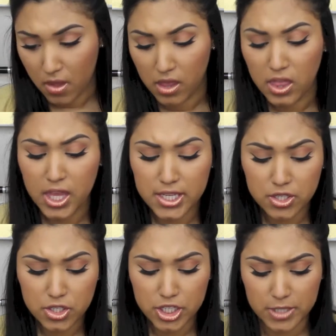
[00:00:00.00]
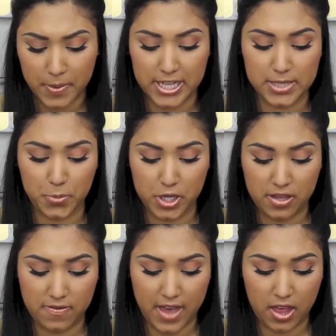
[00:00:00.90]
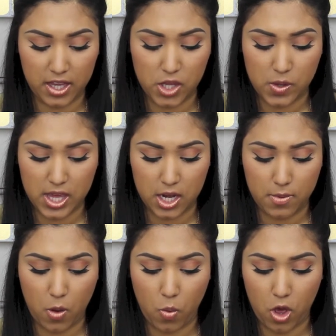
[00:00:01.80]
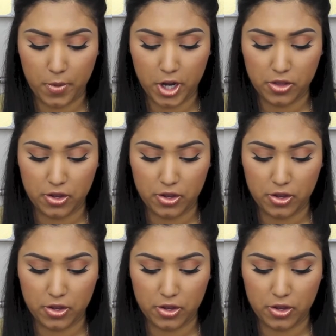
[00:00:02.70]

These are just by Spring Valley. You can get them at Walmart.